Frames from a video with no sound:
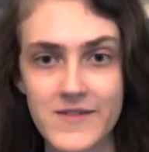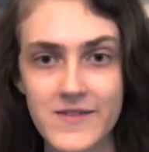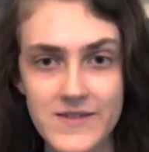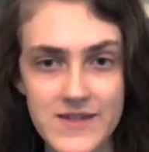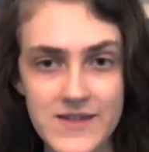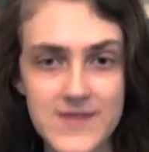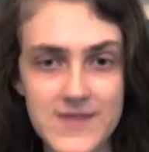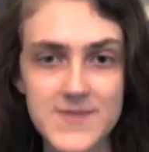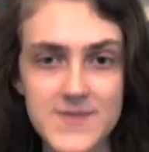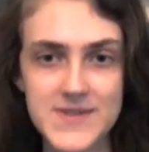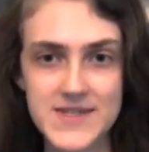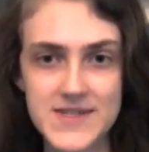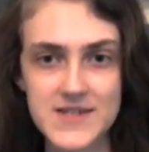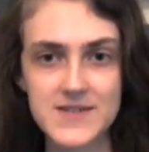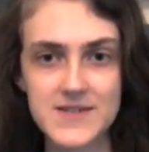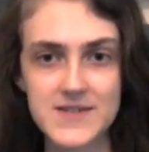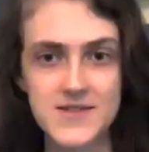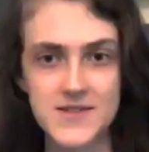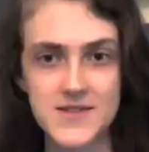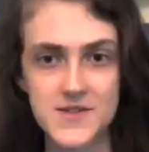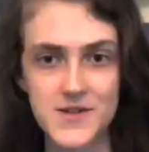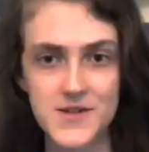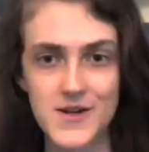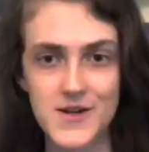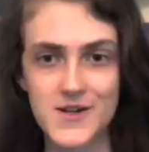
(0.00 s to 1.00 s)
Deep sea
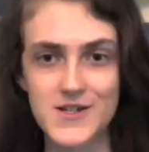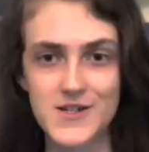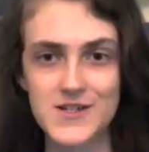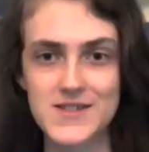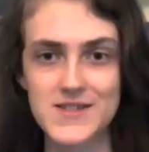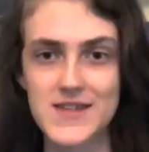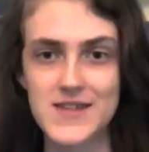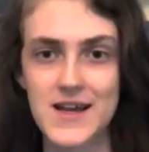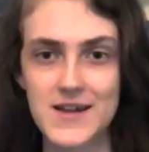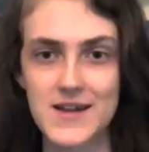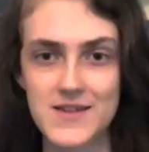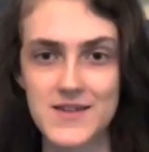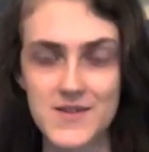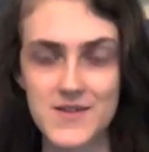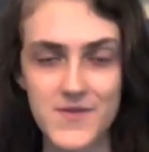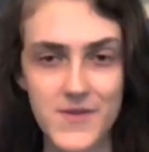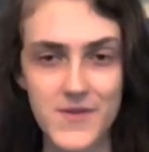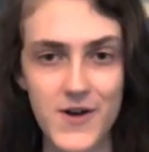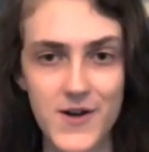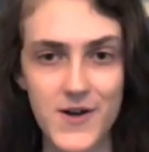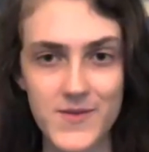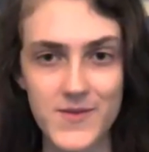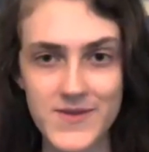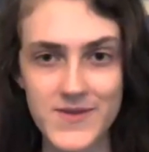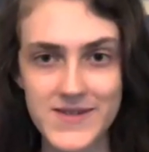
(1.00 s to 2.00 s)
is the largest active
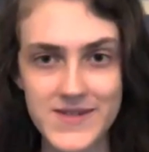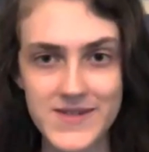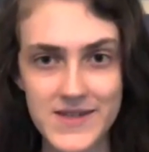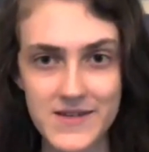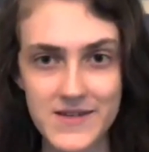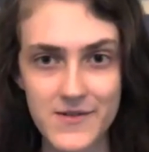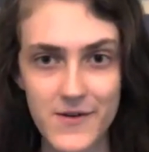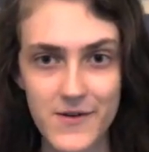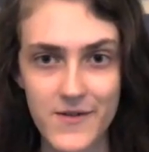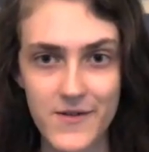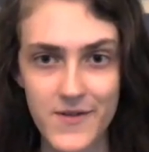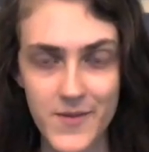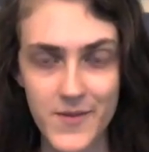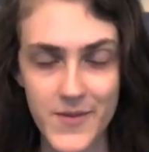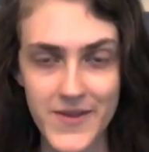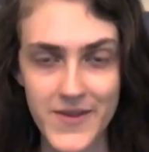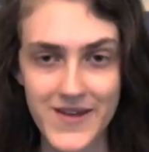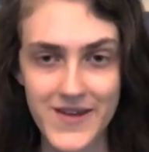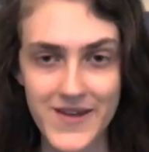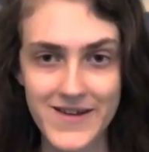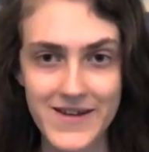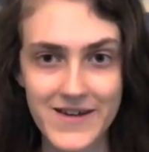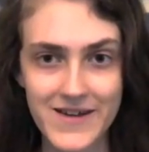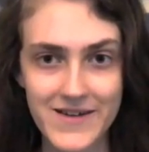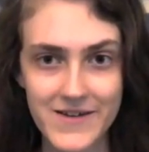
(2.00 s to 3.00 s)
carbon sink on the
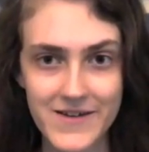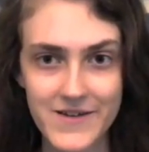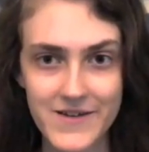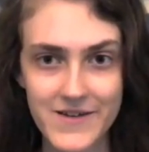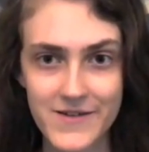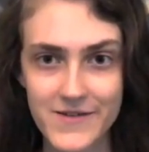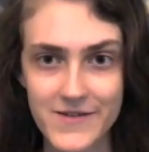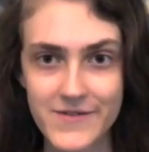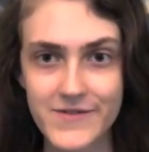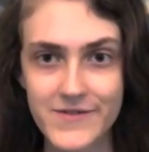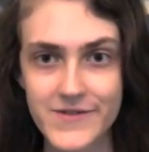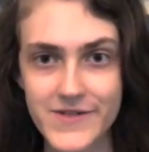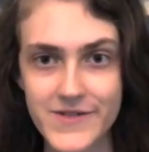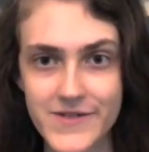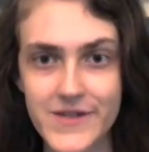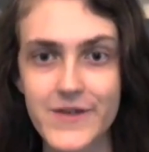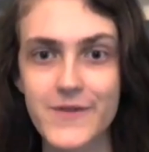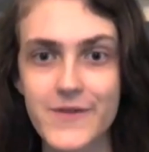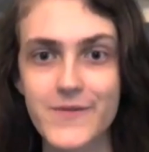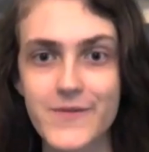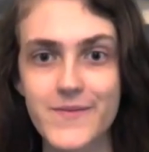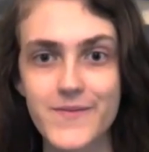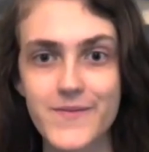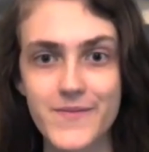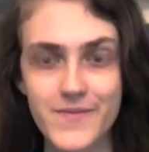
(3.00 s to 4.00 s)
planet.
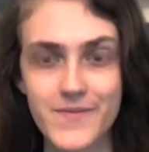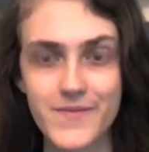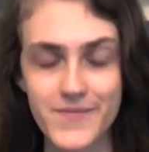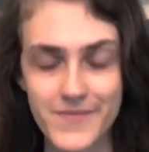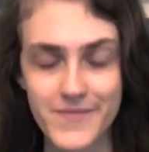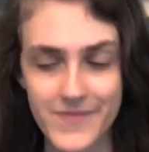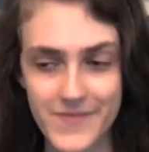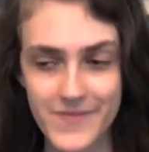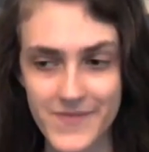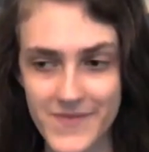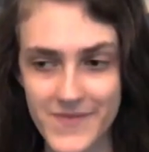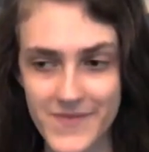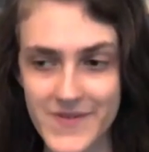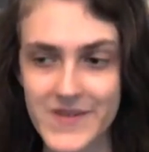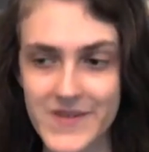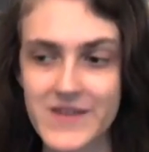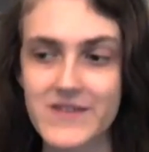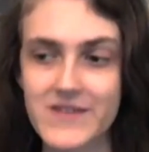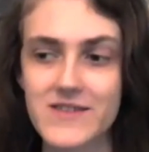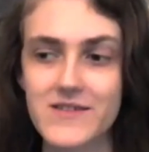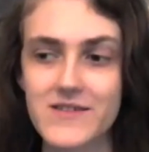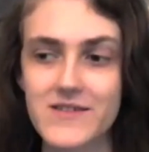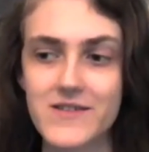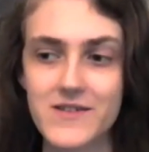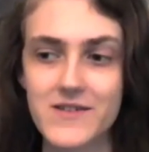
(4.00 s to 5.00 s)
So we
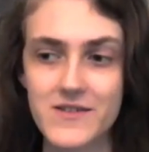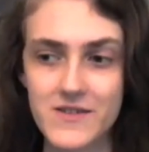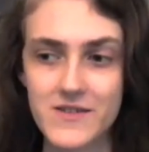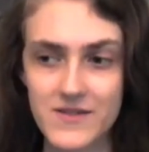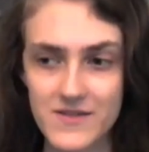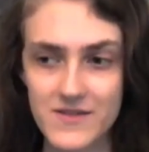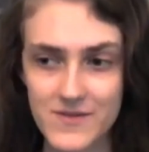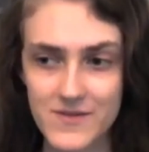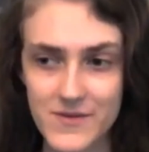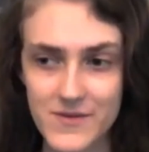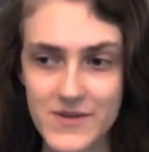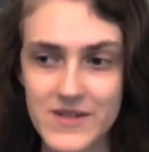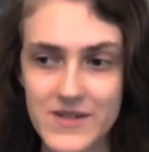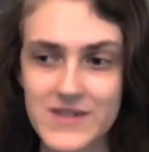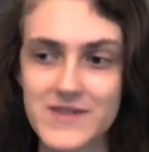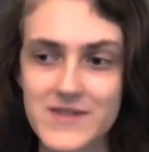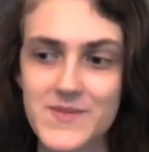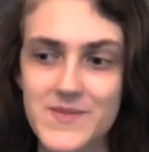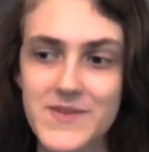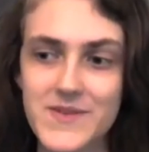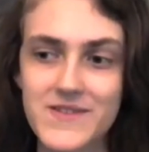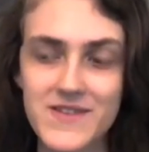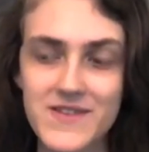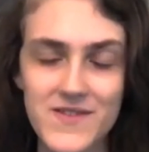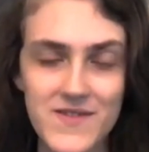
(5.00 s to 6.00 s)
need to
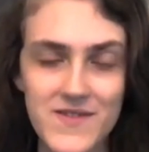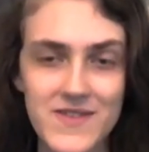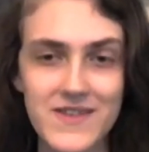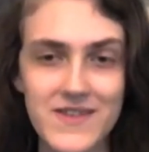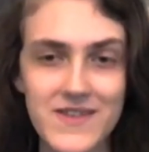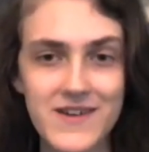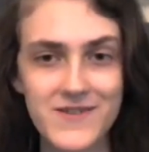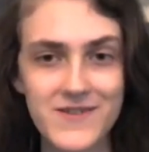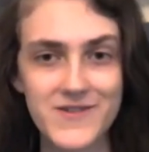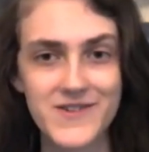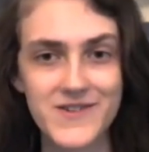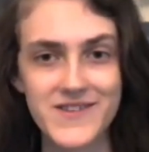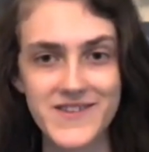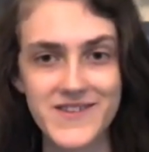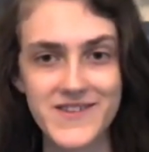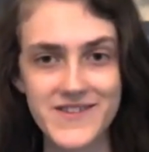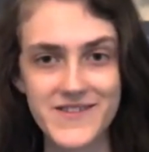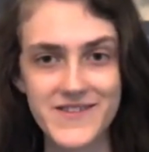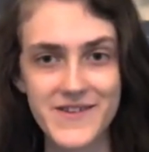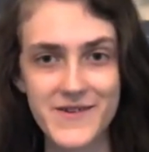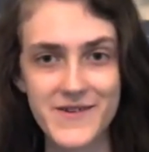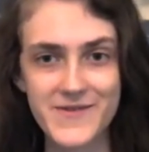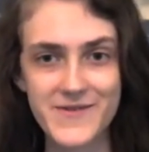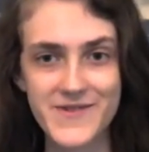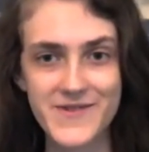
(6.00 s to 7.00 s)
be leaving the oceans
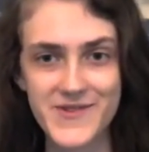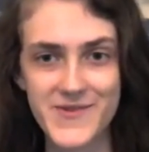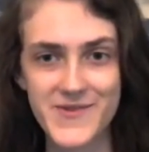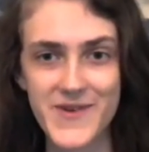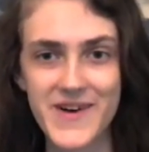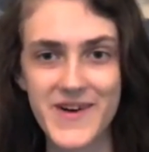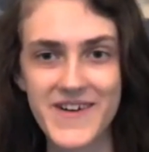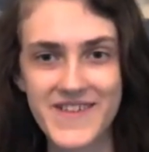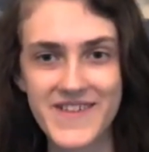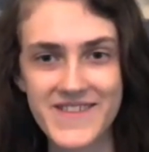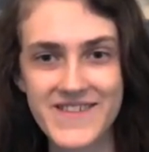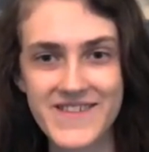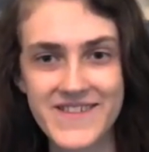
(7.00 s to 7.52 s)
alone as well.